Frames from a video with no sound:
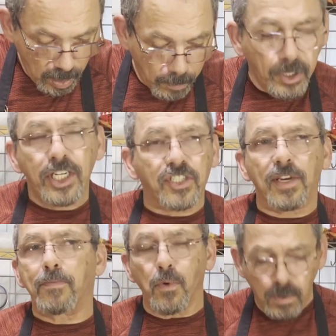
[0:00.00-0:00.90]
pretty
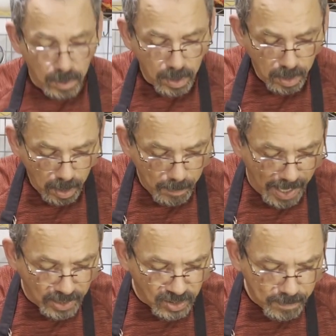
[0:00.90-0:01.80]
simple,
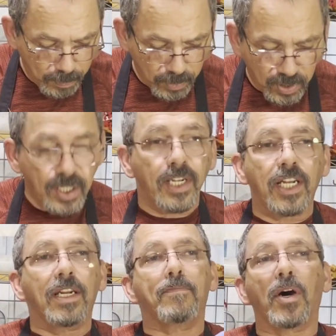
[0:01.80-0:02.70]
about as simple as
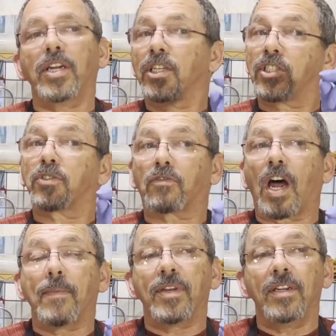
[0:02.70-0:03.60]
hitting the button and
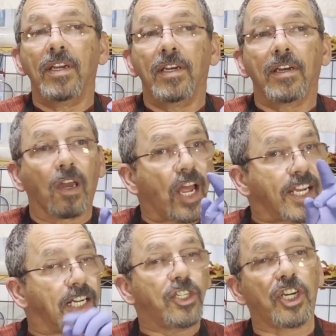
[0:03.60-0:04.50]
subscribing,
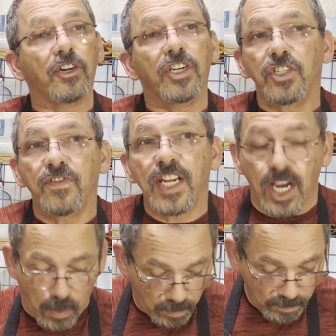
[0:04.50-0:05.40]
liking and sharing this
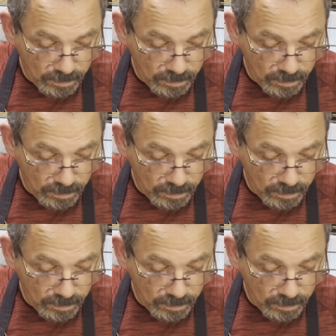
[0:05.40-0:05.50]
video.